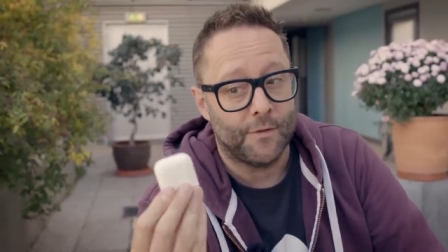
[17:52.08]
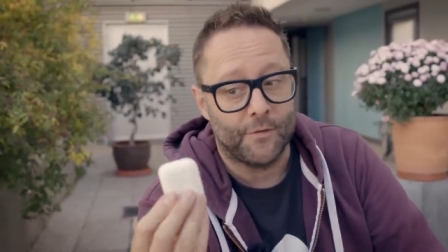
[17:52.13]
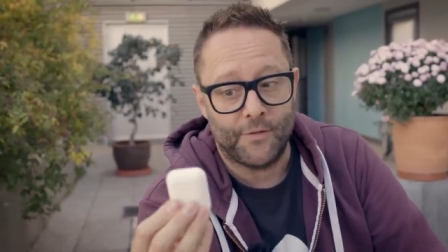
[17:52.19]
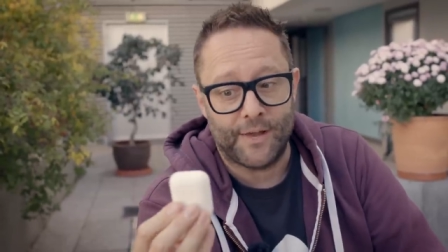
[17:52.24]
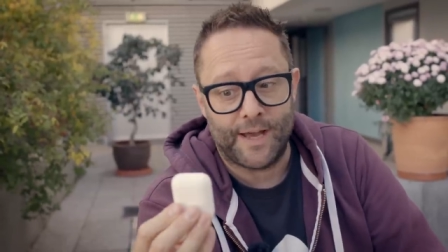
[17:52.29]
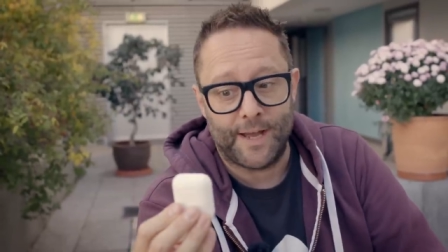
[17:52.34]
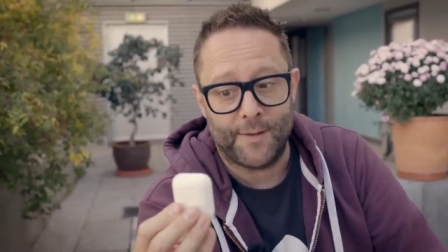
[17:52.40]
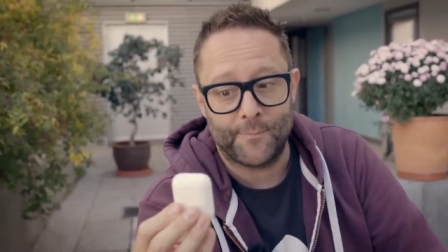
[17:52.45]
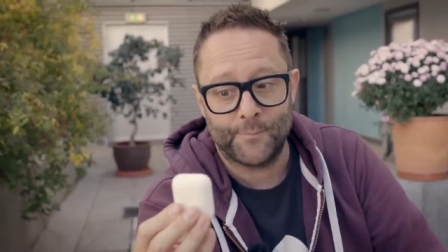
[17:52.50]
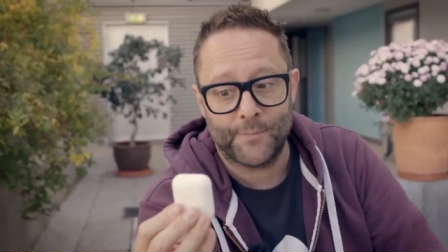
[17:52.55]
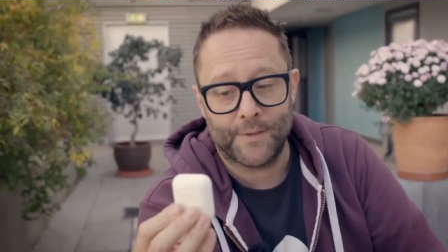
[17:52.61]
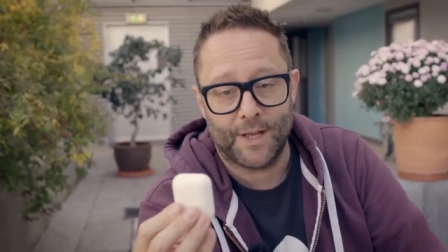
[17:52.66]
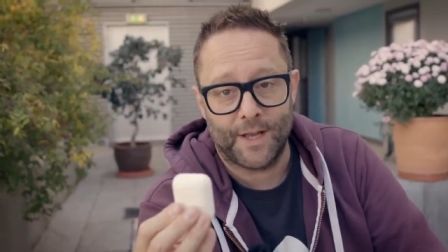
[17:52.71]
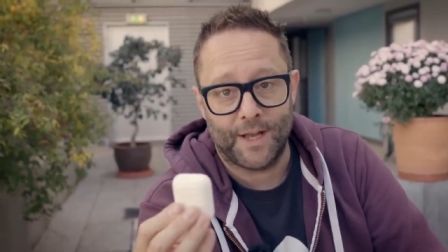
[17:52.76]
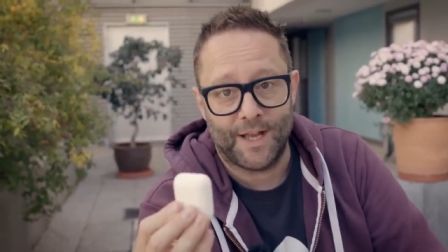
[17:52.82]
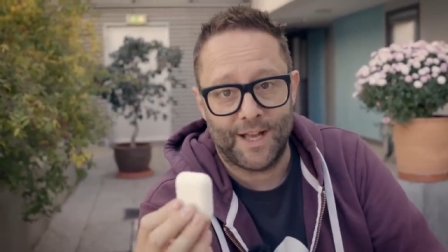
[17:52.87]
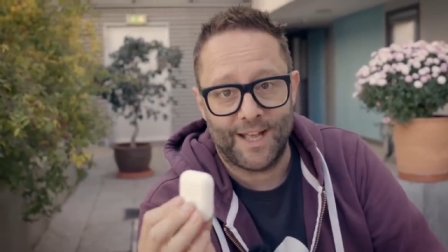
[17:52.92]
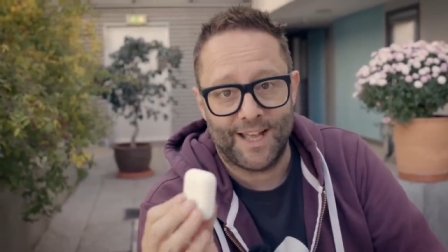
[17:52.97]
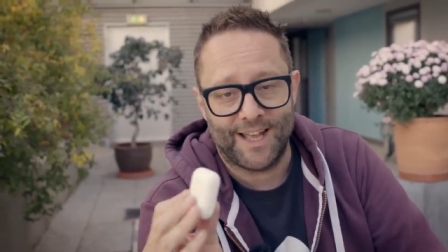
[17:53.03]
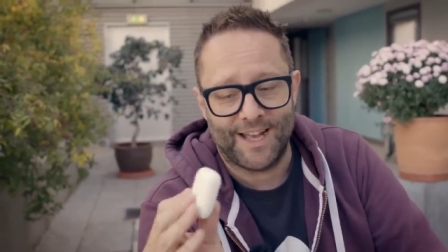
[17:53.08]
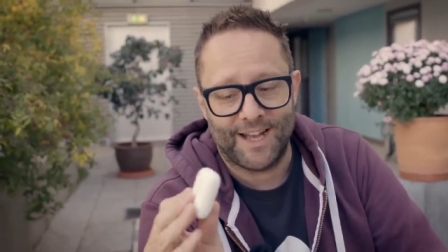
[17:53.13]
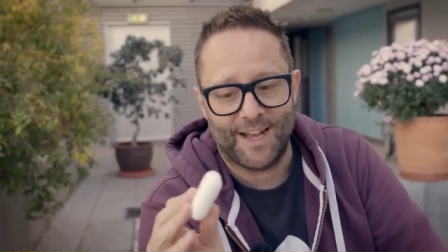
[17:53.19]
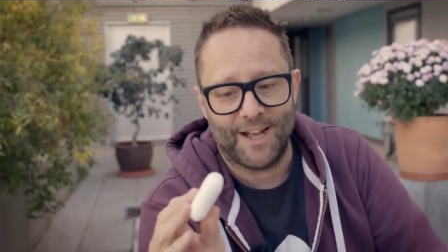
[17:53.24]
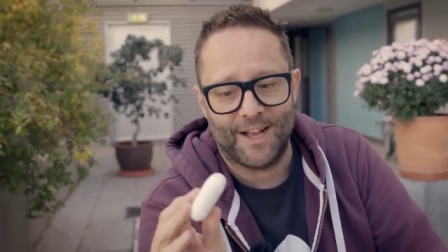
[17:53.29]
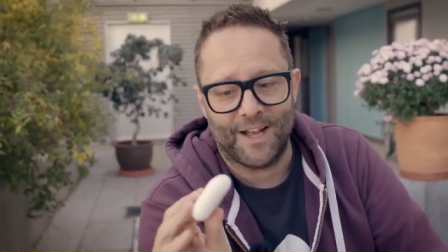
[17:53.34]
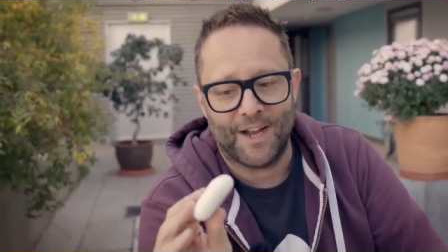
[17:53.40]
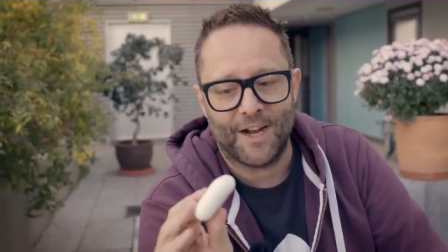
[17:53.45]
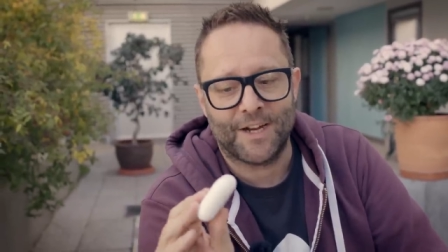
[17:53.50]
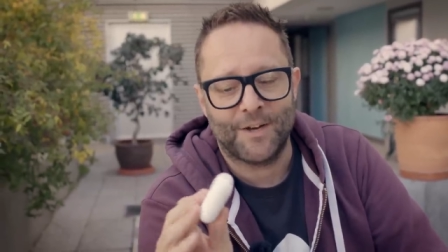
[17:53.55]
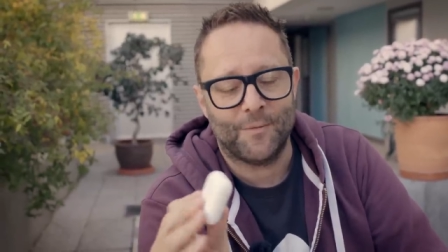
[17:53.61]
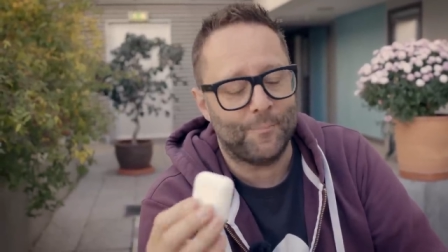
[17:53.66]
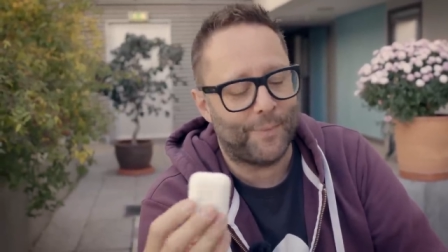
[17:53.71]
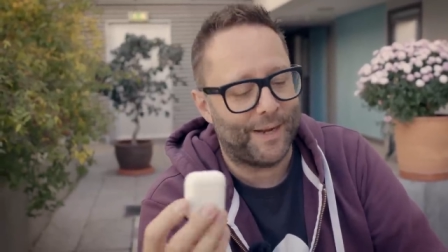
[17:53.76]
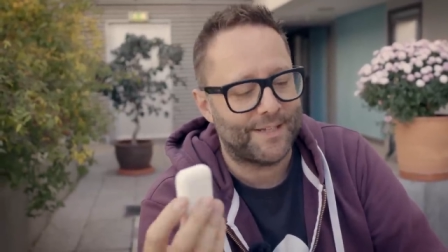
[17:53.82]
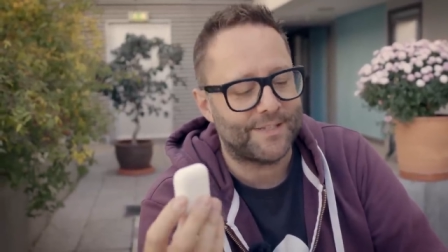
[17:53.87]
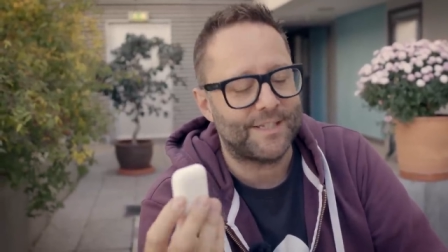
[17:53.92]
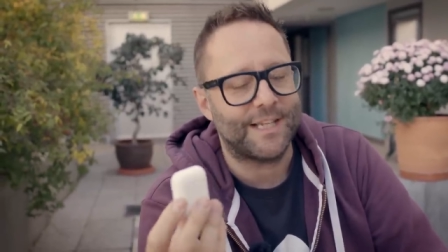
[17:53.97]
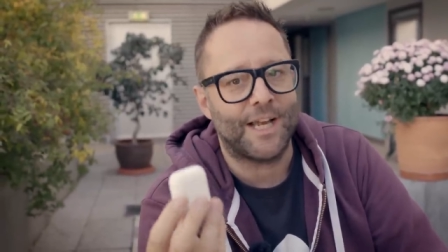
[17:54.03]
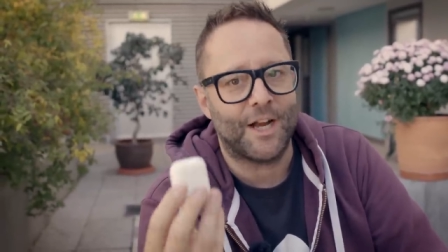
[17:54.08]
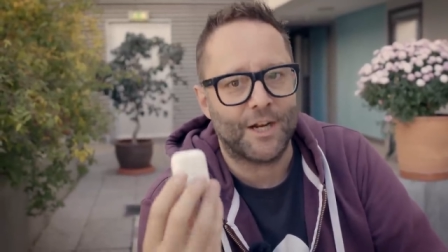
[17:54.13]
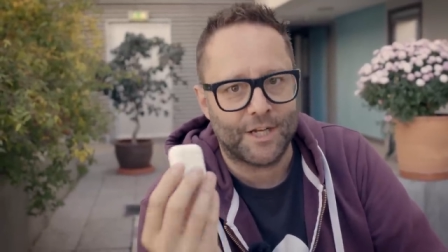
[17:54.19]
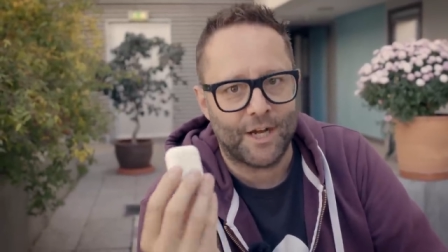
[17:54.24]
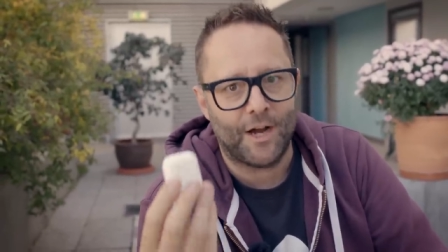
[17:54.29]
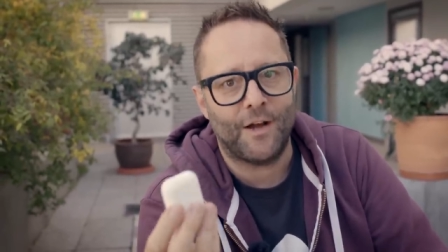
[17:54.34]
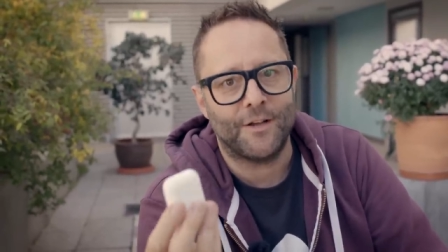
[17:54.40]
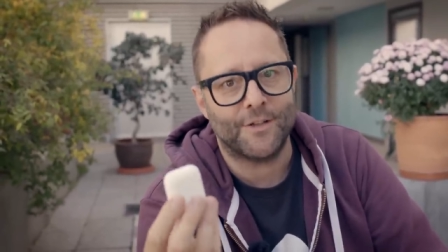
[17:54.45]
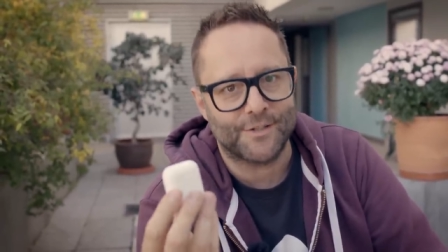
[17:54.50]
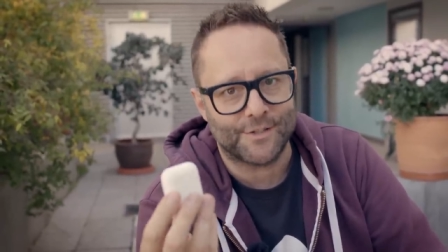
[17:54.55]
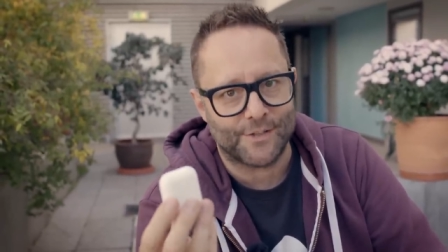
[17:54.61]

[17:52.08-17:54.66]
that I can't